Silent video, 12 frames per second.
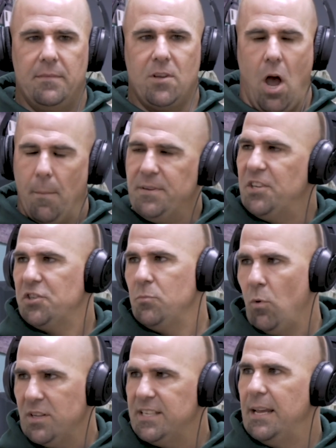
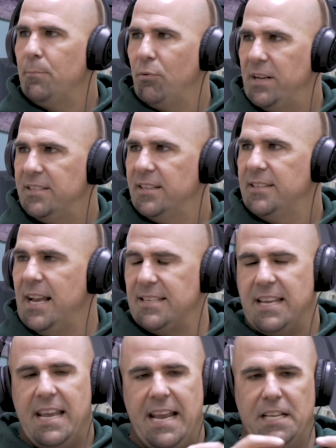competition once again breeds success.